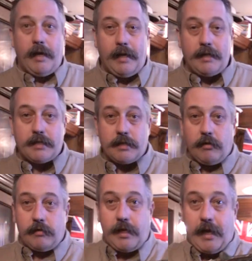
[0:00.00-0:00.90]
It's
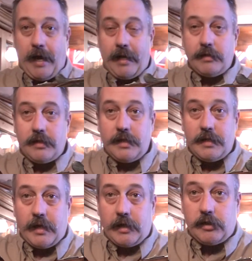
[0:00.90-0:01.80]
got hand
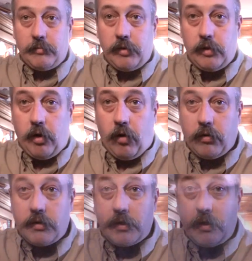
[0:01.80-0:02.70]
detachable
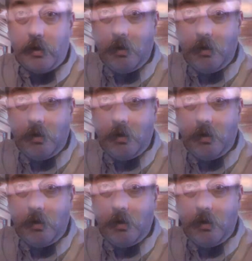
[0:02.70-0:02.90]
locks.